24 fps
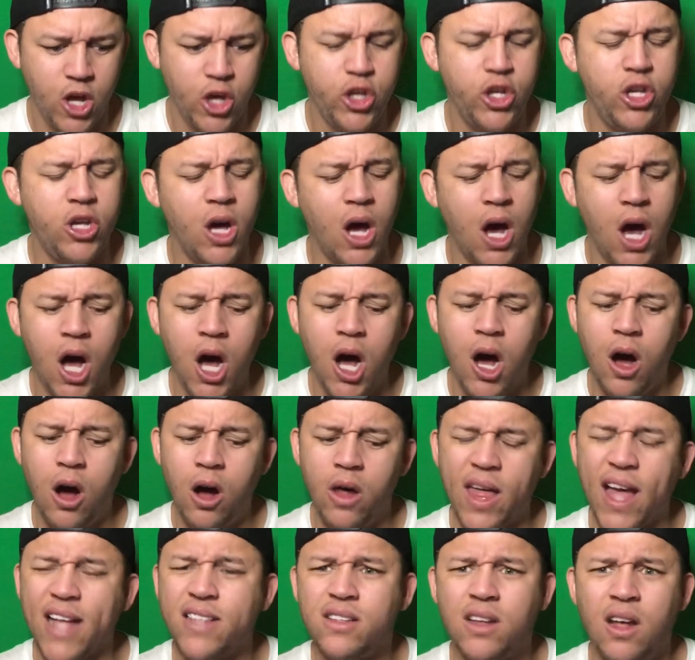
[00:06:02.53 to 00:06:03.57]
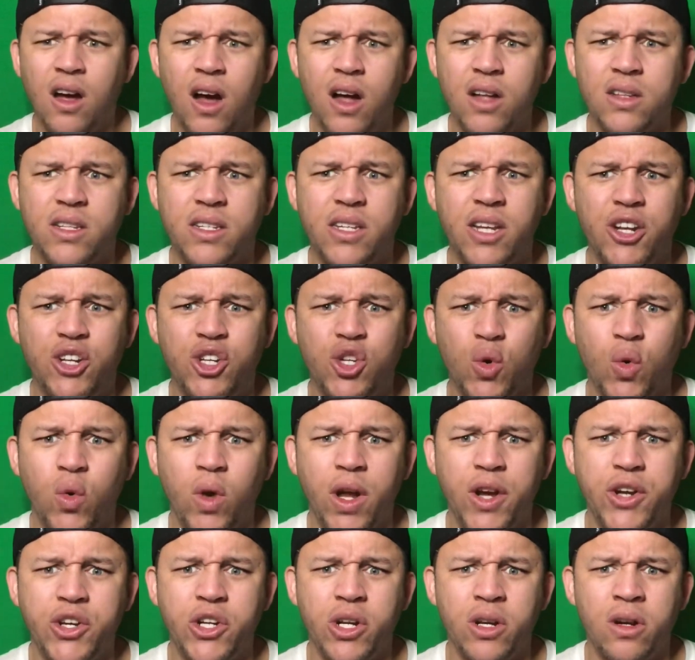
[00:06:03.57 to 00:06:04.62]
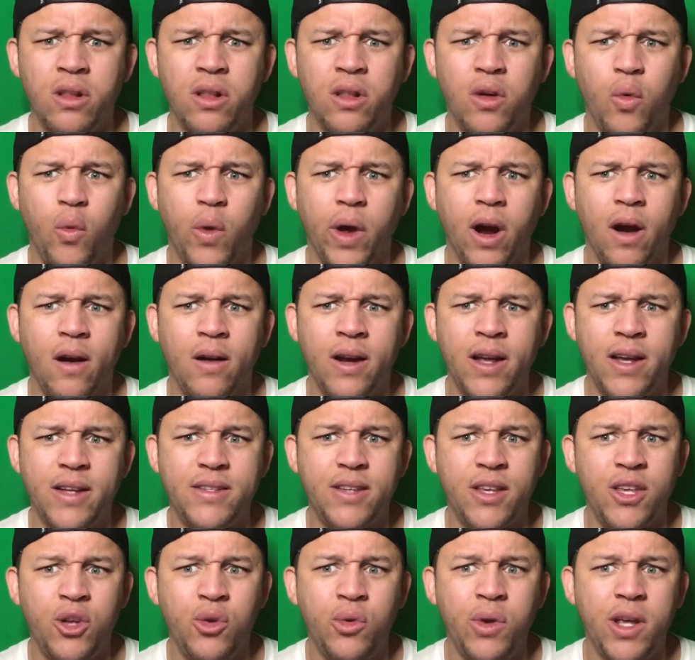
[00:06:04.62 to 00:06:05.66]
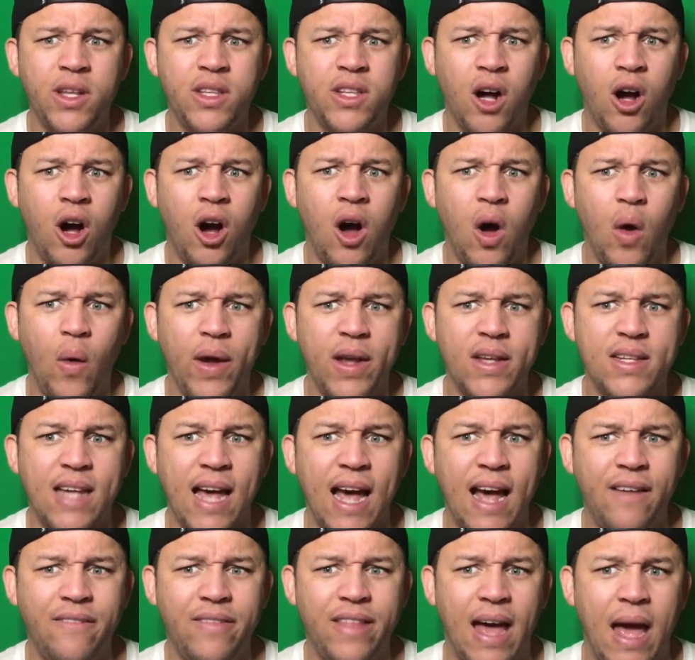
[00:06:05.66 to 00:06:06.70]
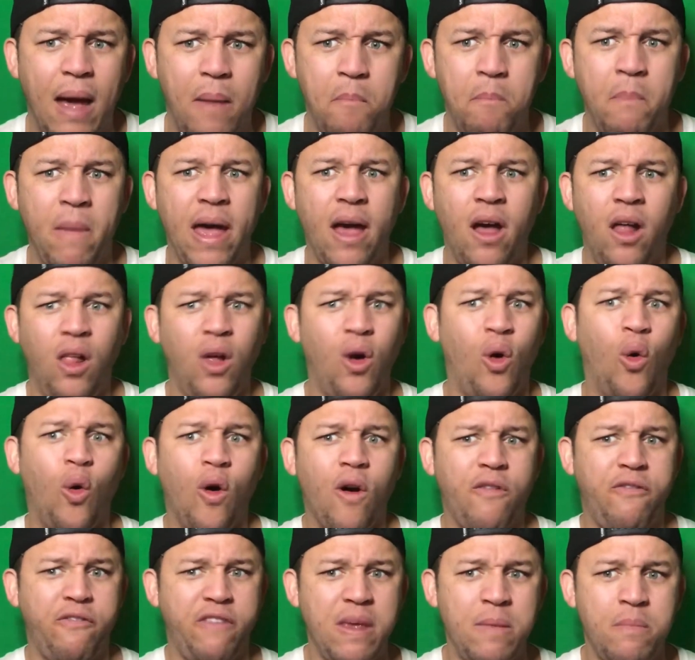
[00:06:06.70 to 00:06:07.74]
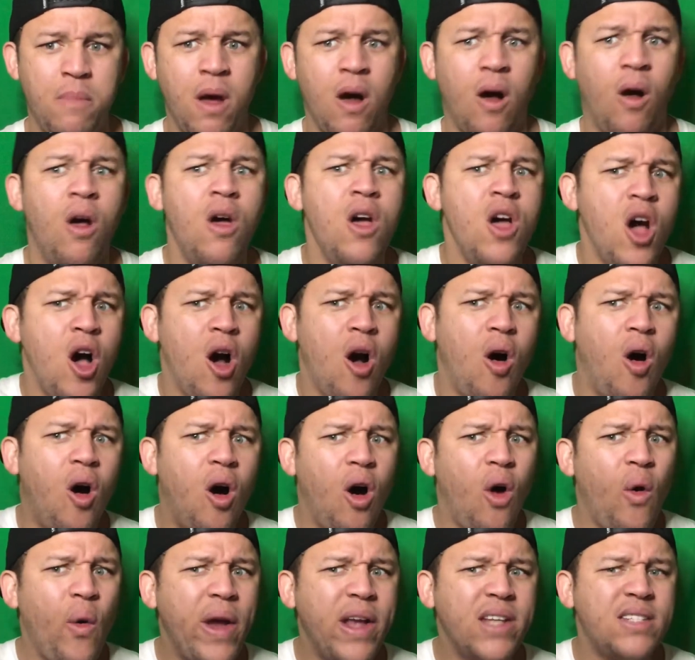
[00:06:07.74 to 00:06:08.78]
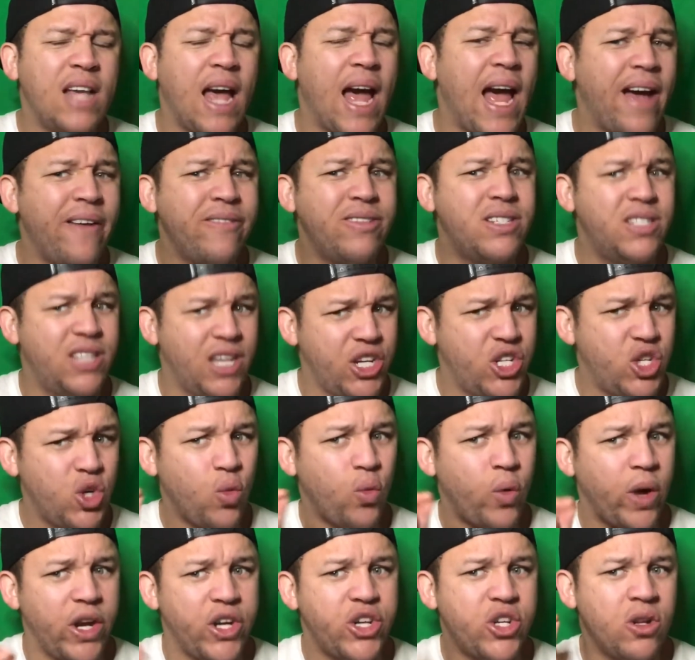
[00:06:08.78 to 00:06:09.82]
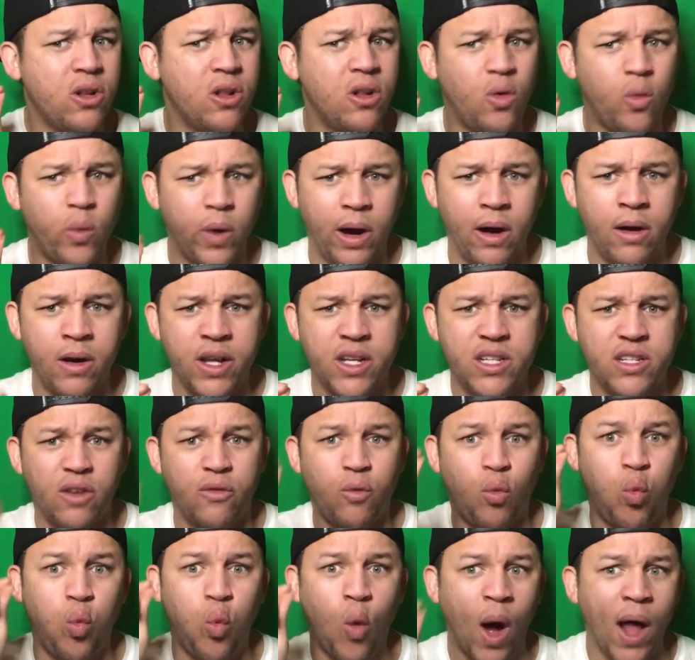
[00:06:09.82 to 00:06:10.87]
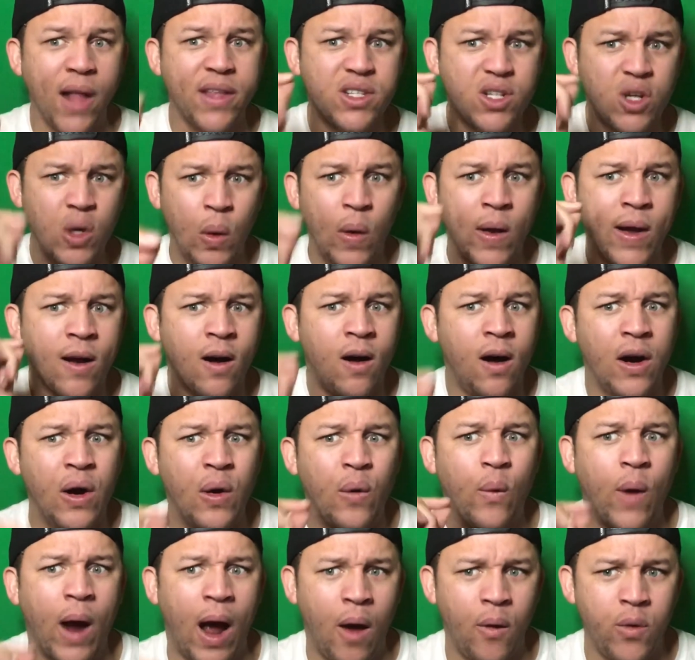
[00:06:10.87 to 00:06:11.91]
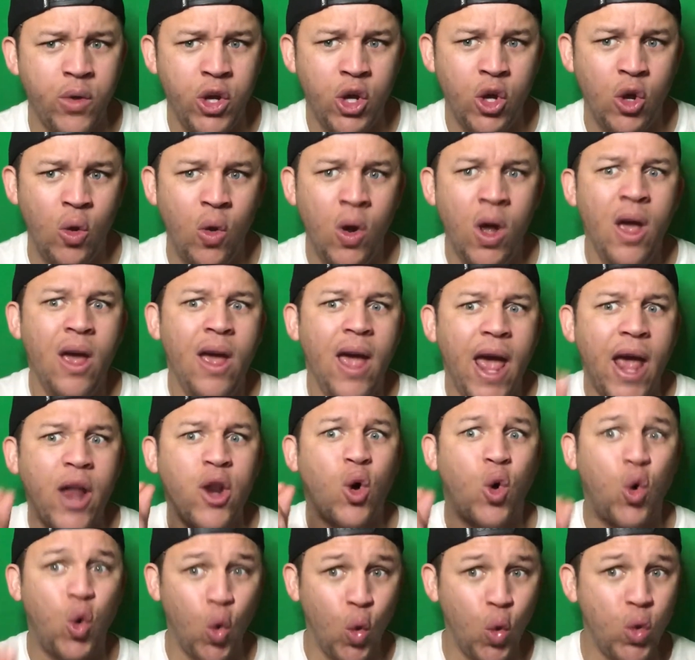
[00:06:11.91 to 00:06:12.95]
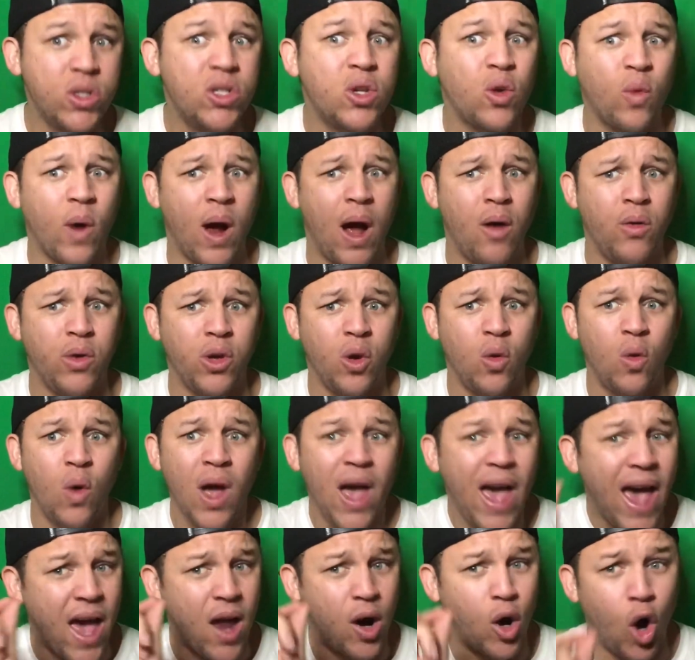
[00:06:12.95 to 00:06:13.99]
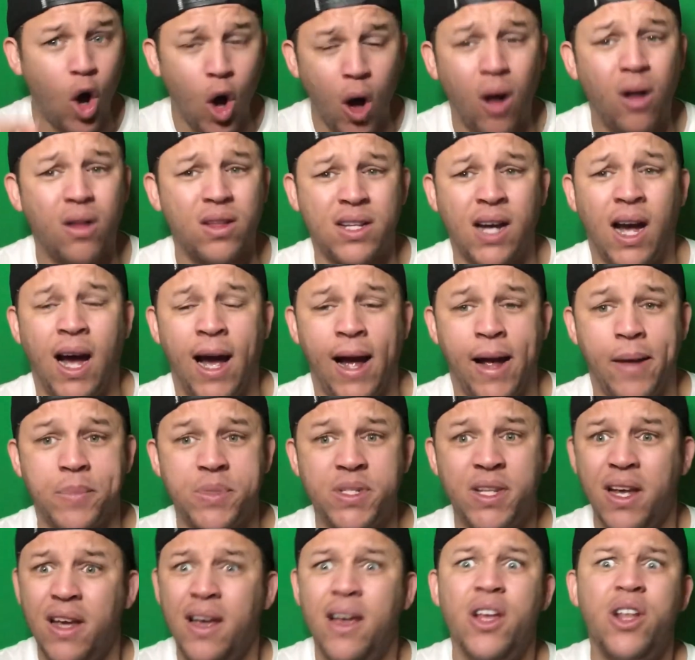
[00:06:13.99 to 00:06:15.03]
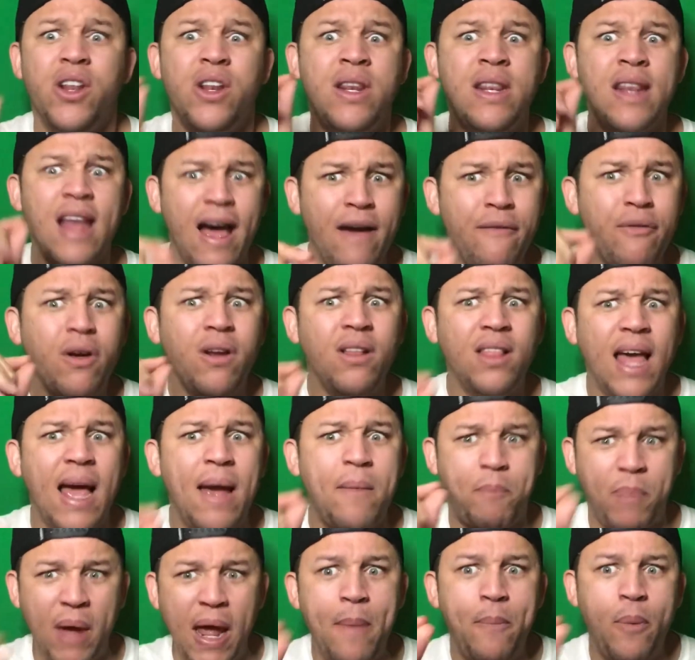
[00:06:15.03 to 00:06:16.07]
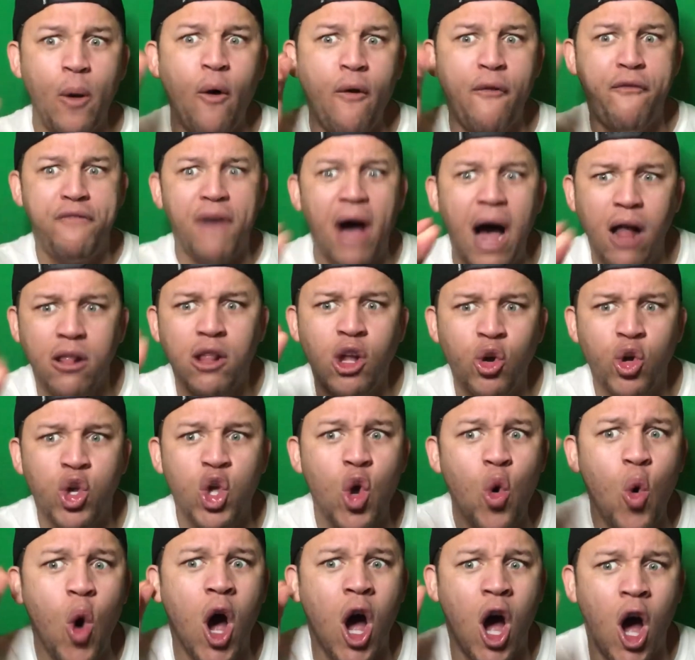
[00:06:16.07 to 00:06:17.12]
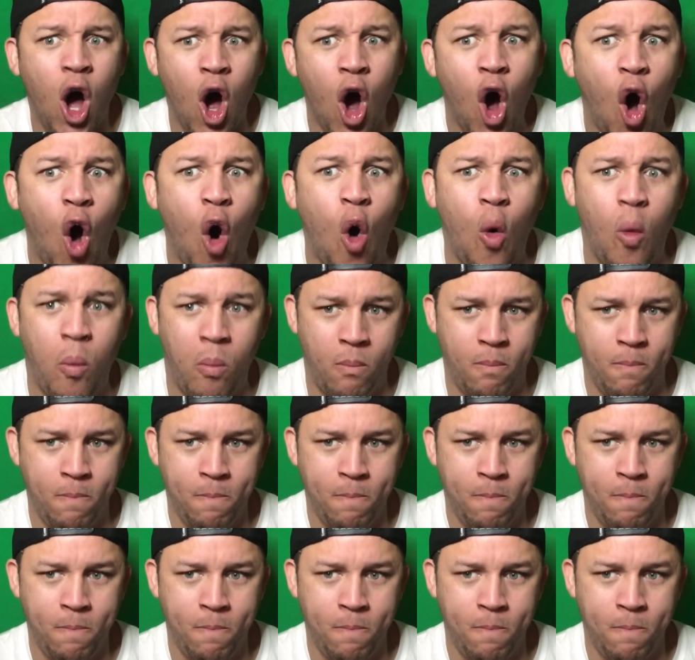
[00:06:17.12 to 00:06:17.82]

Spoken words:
Yo, that's called situational awareness, and you need to always have that, male or female. Always have situational awareness of what's going on around you and who's around you at all times. Never let people follow you home.